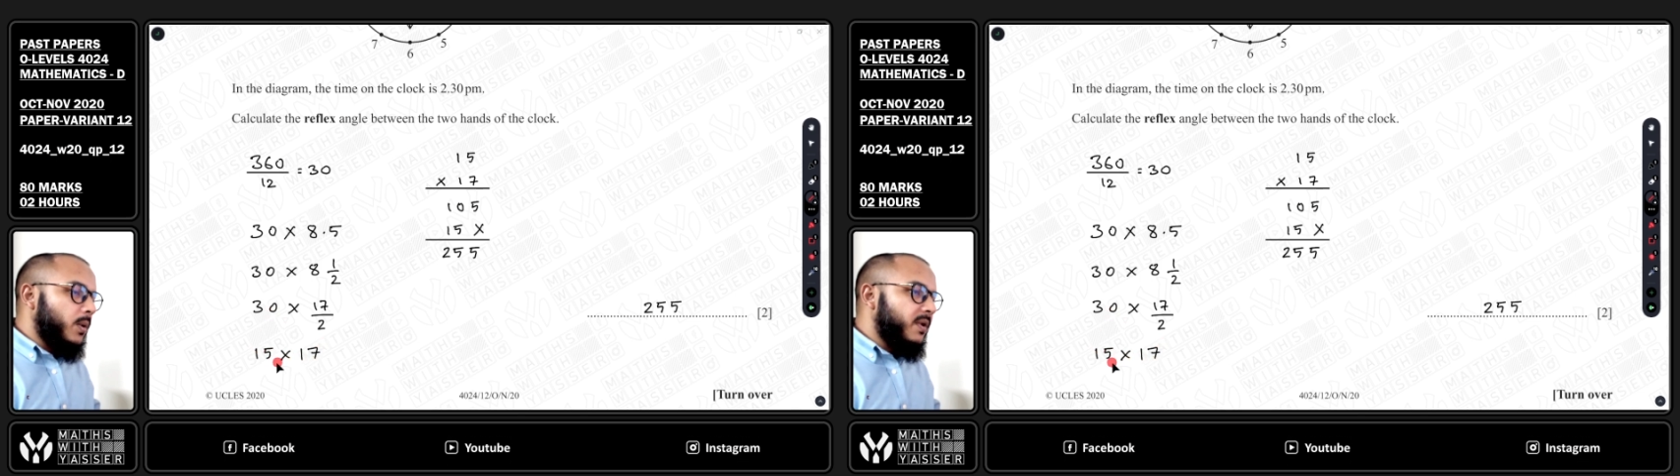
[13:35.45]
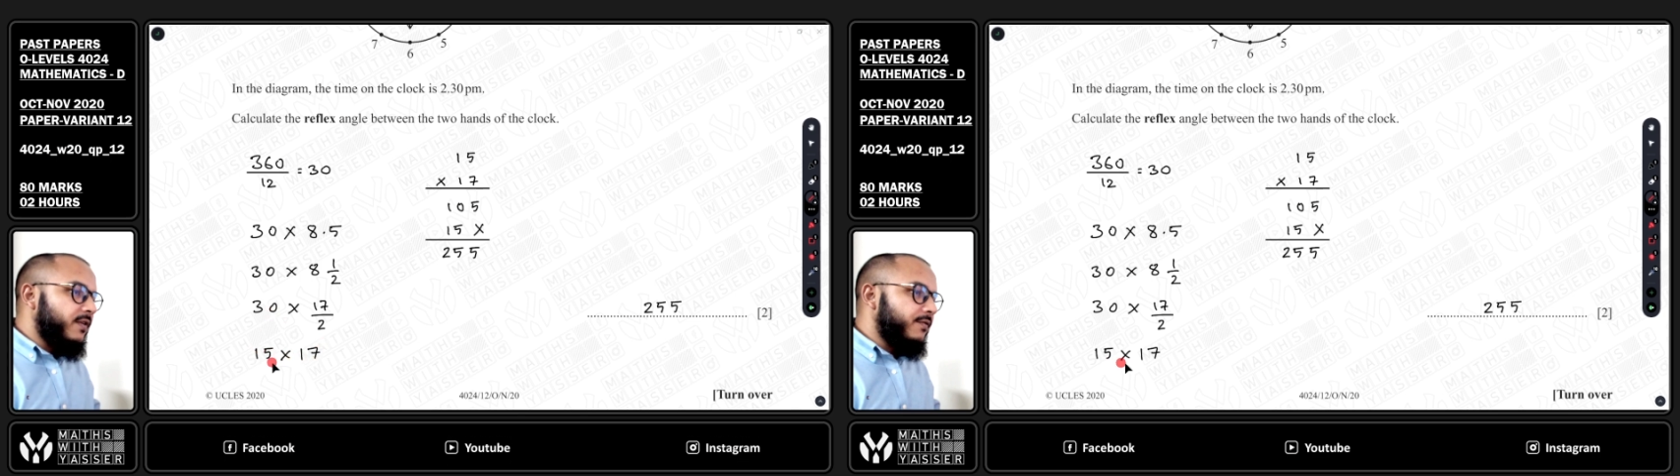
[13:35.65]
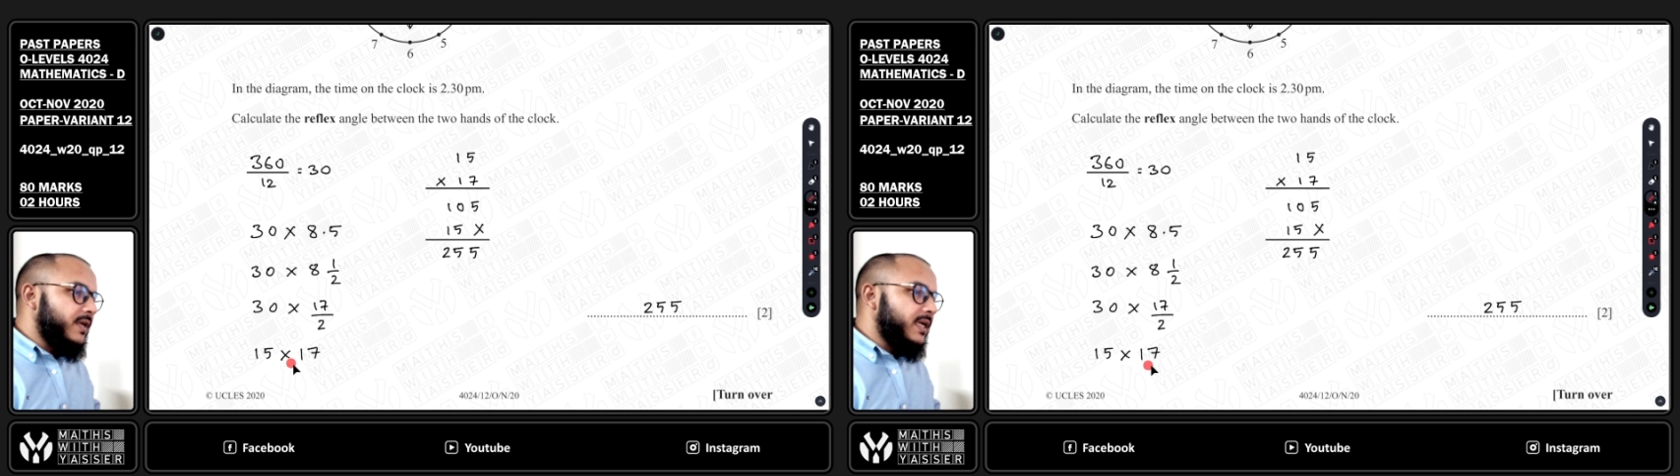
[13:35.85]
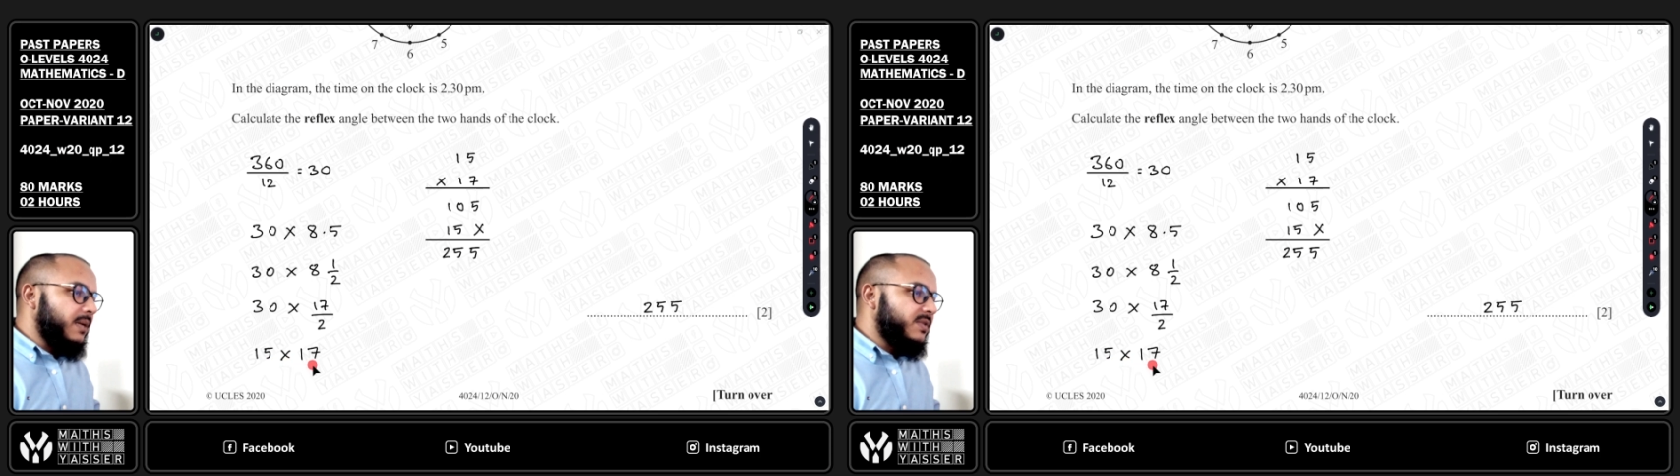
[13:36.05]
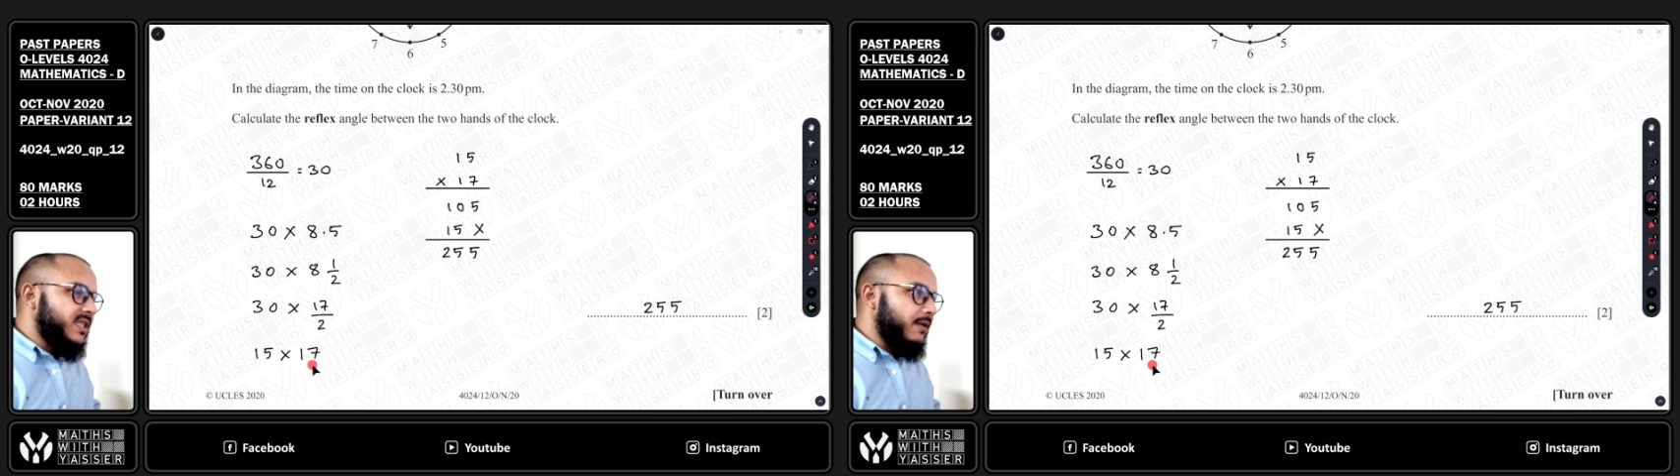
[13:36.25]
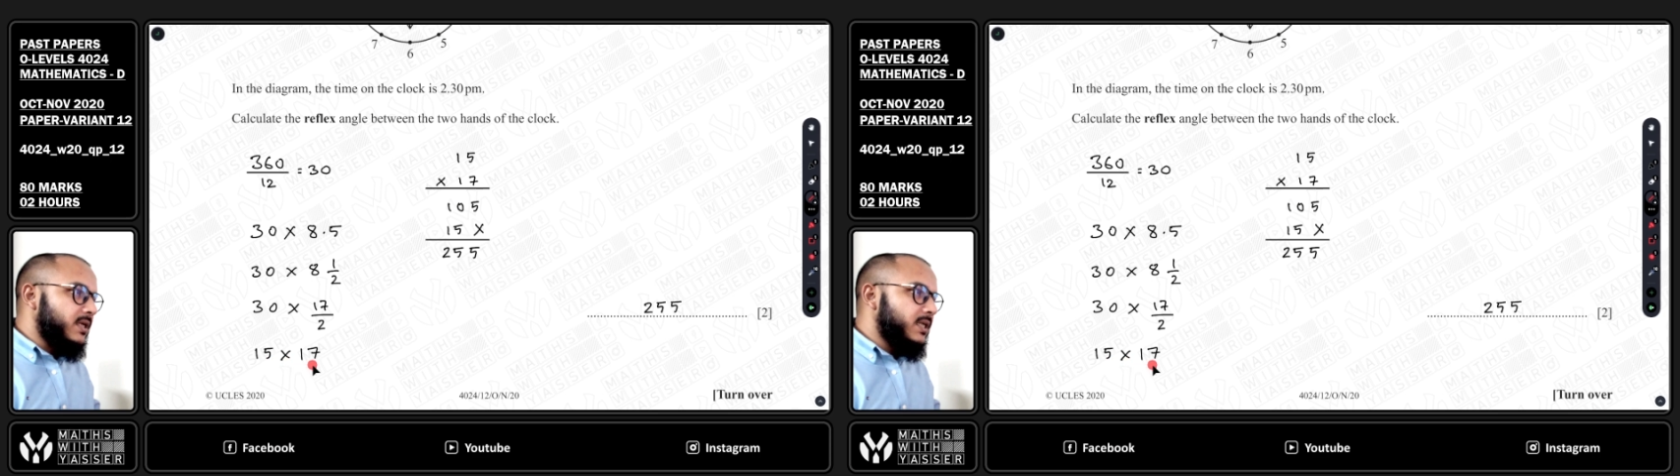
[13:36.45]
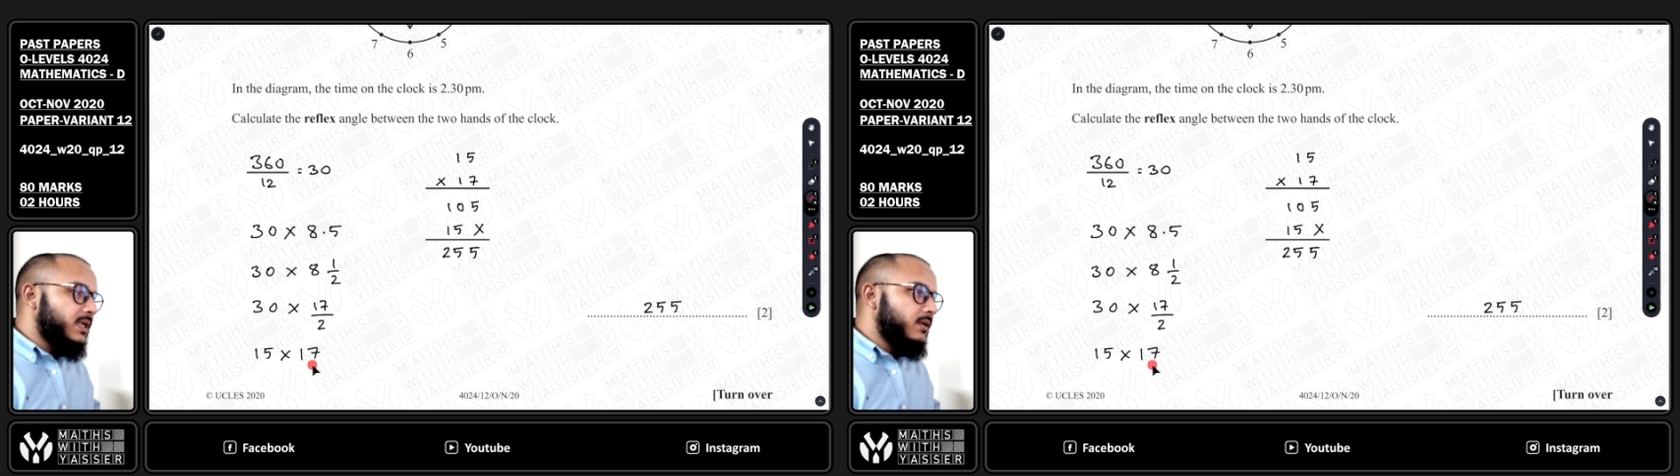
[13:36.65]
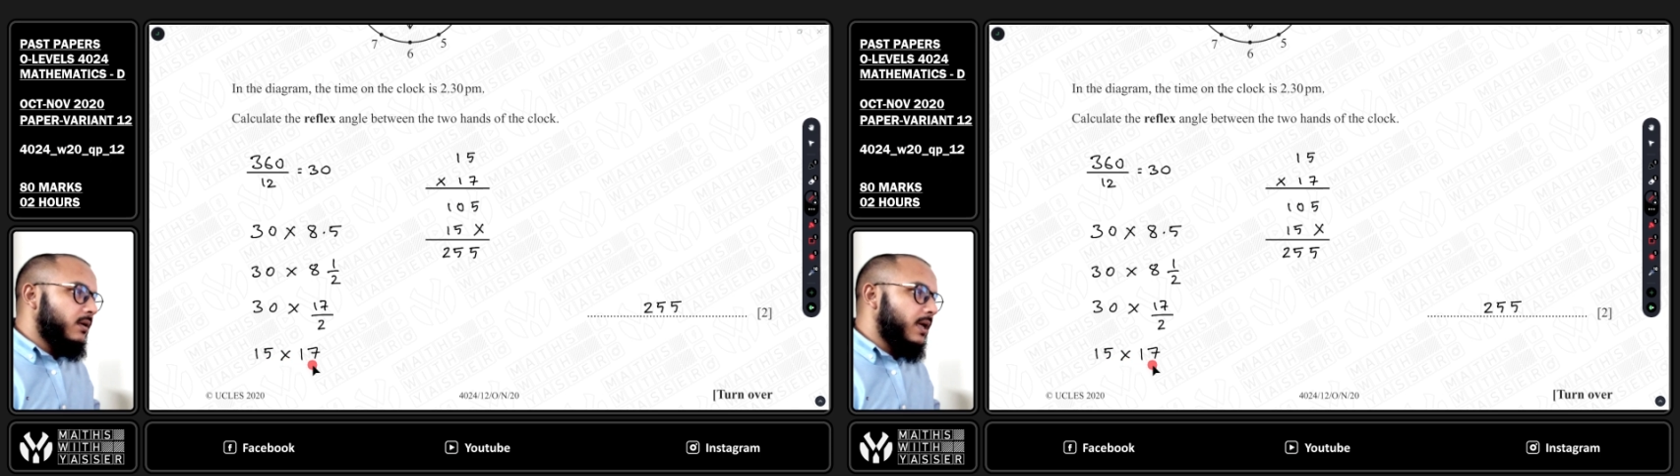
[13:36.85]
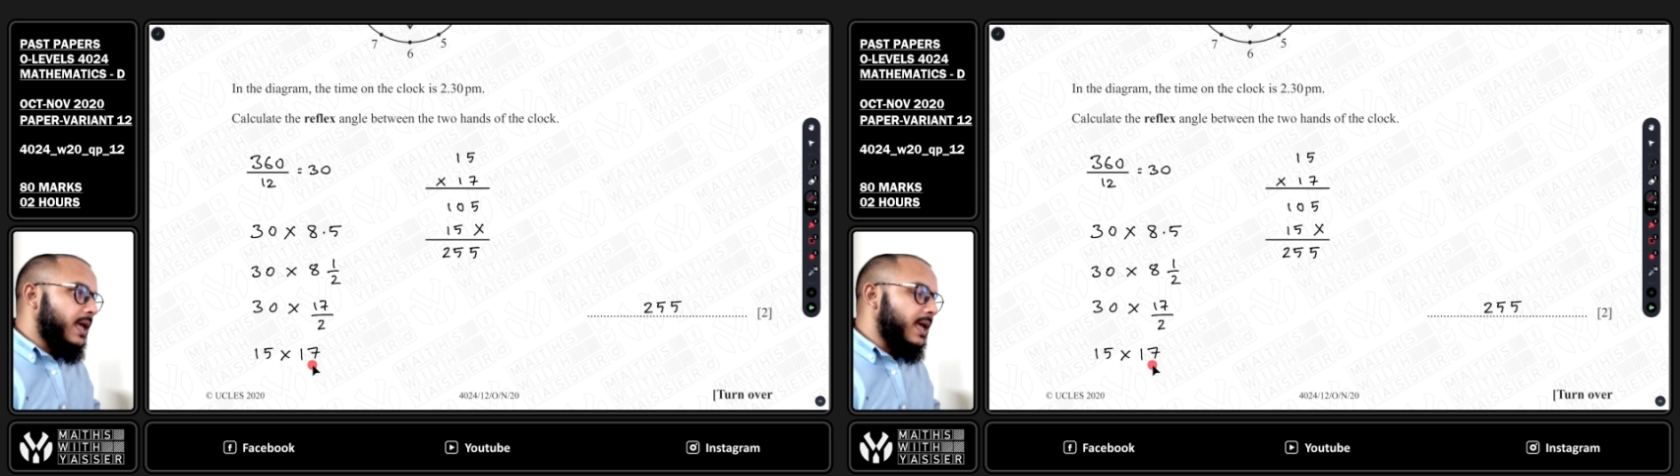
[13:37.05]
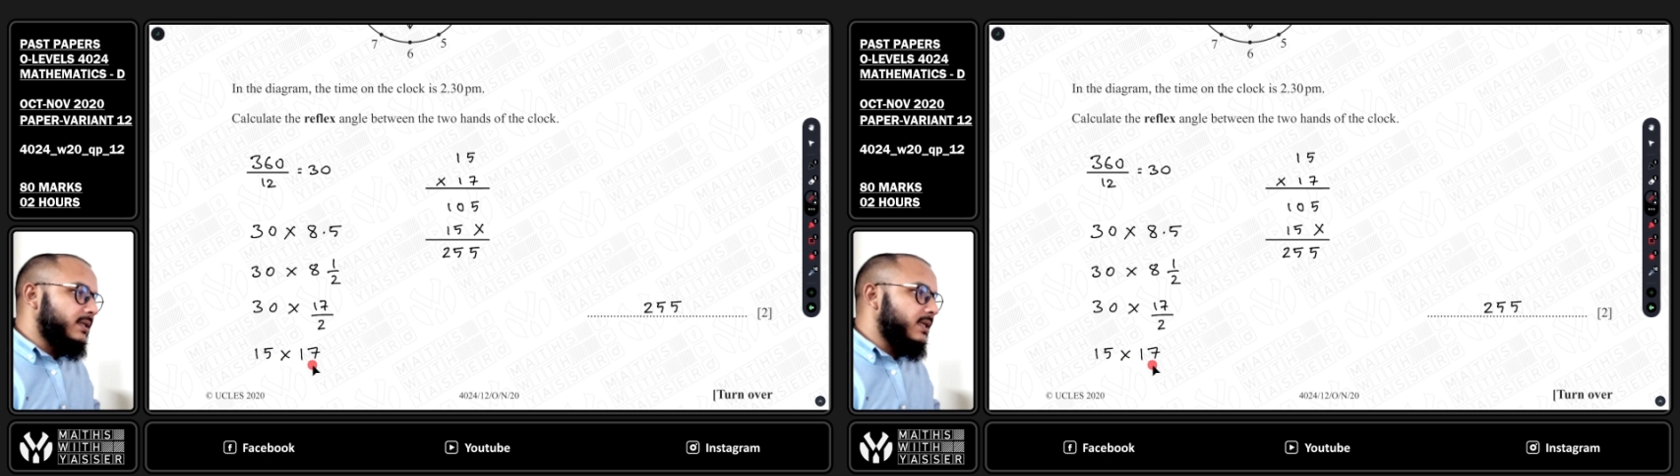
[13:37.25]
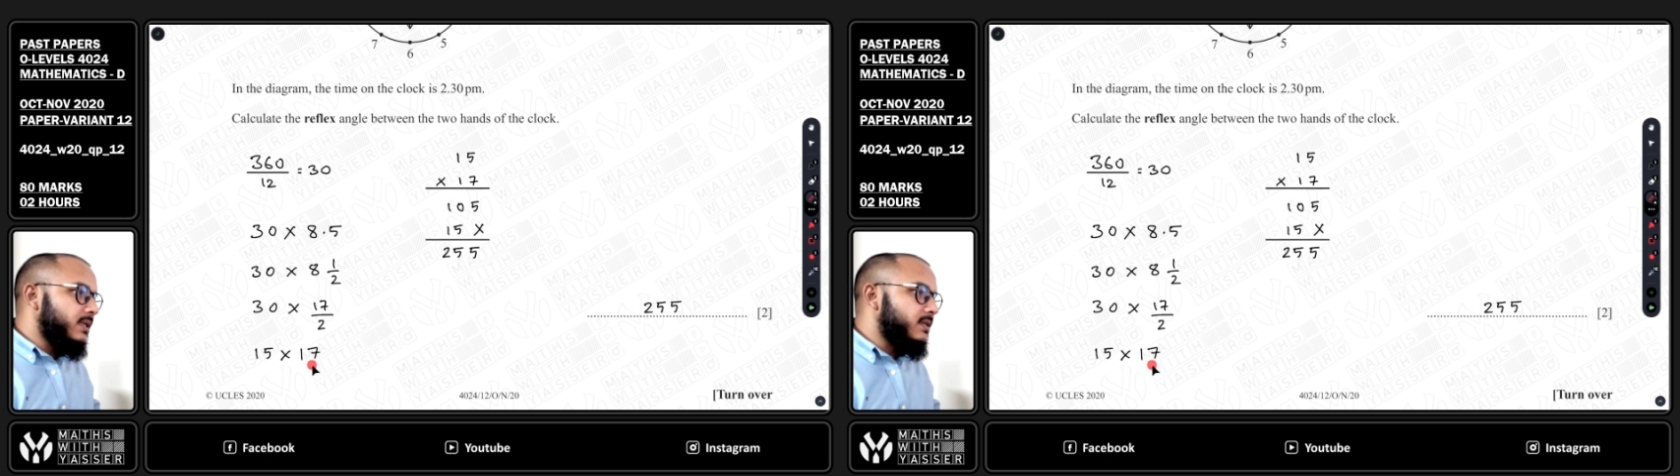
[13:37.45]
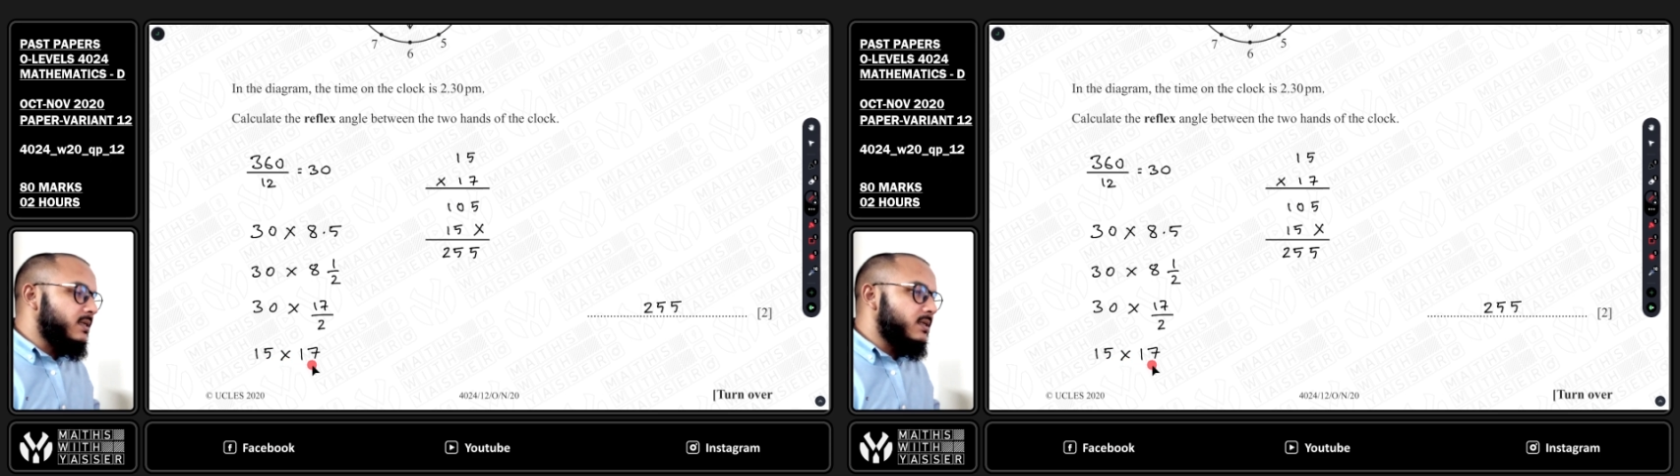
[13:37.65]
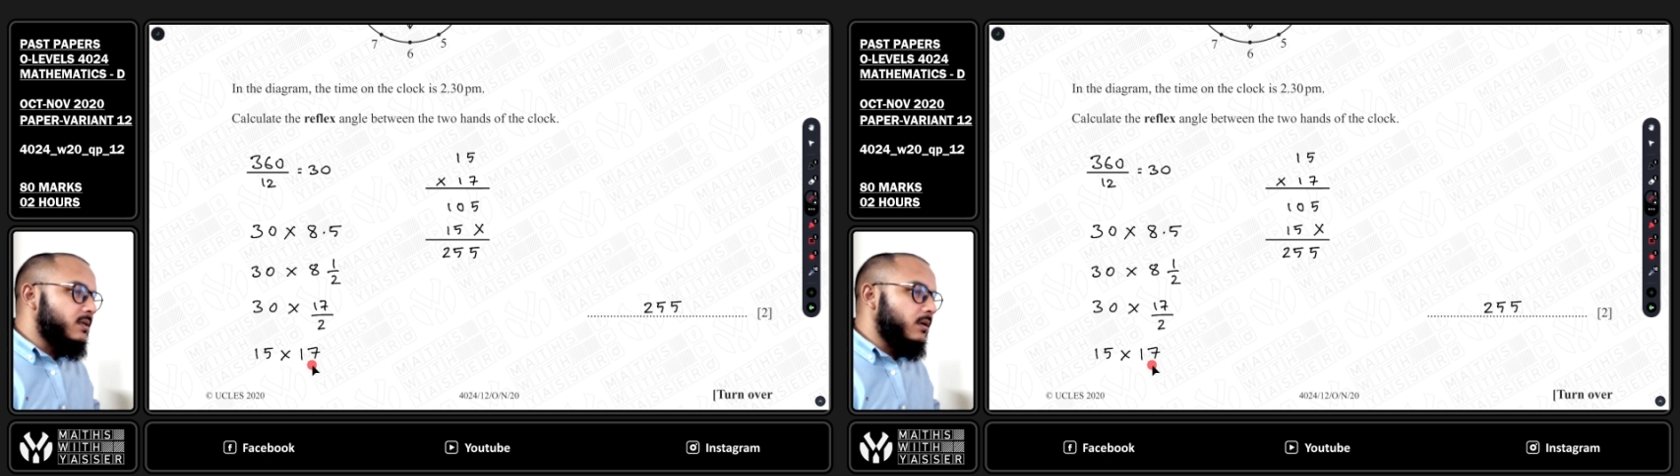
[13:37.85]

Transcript: be 15 times 17. And since this is